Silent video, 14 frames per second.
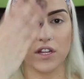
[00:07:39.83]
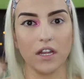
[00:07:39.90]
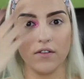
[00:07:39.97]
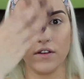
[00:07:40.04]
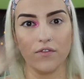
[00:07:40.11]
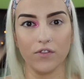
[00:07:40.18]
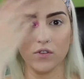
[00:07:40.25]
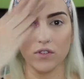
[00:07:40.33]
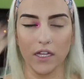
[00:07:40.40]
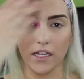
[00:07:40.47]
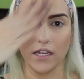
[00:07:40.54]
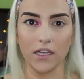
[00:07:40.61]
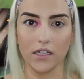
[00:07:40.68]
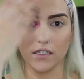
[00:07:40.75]
Give it a few
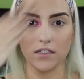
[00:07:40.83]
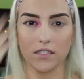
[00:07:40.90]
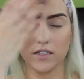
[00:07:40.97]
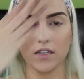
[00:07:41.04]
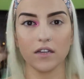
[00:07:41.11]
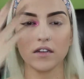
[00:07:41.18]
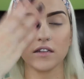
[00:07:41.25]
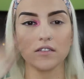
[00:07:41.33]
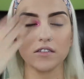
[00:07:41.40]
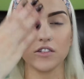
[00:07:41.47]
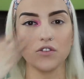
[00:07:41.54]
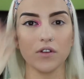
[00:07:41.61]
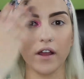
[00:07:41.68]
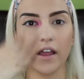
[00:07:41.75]
seconds to
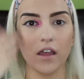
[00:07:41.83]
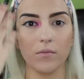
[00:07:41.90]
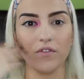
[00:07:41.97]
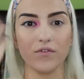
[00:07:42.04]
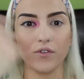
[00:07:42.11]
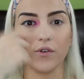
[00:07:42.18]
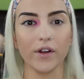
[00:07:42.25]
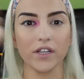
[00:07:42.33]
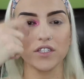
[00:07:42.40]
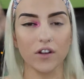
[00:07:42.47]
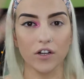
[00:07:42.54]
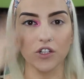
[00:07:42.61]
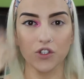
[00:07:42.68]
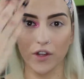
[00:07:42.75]
dry before I
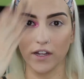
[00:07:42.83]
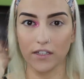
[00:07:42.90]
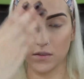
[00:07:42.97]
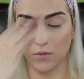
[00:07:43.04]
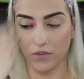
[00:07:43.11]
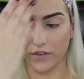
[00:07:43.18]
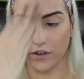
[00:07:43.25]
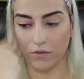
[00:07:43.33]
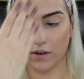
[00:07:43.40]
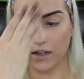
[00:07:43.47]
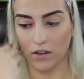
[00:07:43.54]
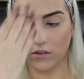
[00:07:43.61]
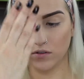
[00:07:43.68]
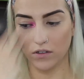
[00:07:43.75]
start trying to move it
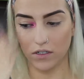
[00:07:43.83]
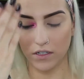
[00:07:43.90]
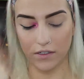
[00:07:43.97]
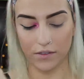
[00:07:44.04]
around.